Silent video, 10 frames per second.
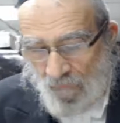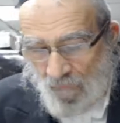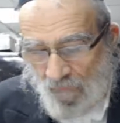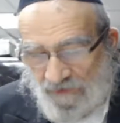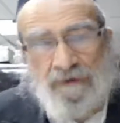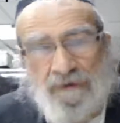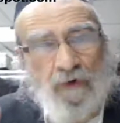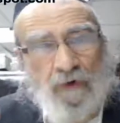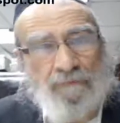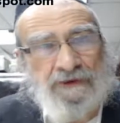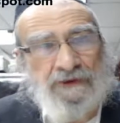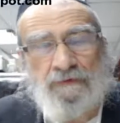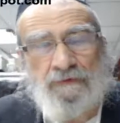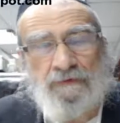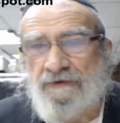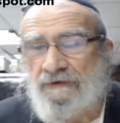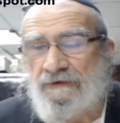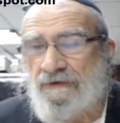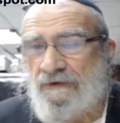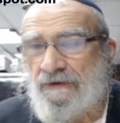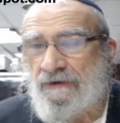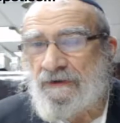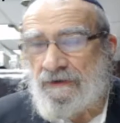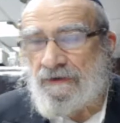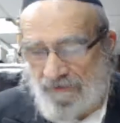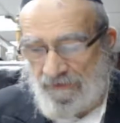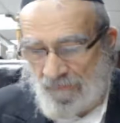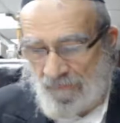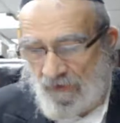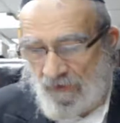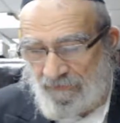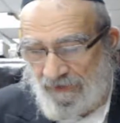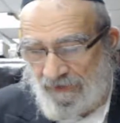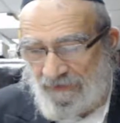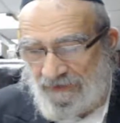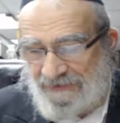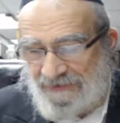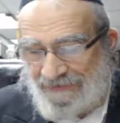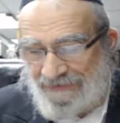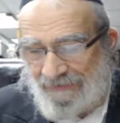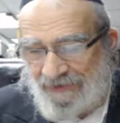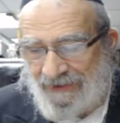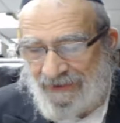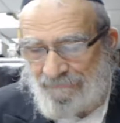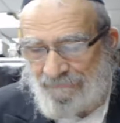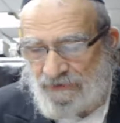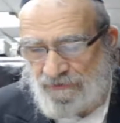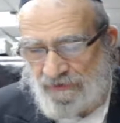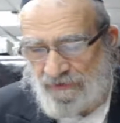What does it mean, Bob Gilui? Bob Gilui means that it can be captured.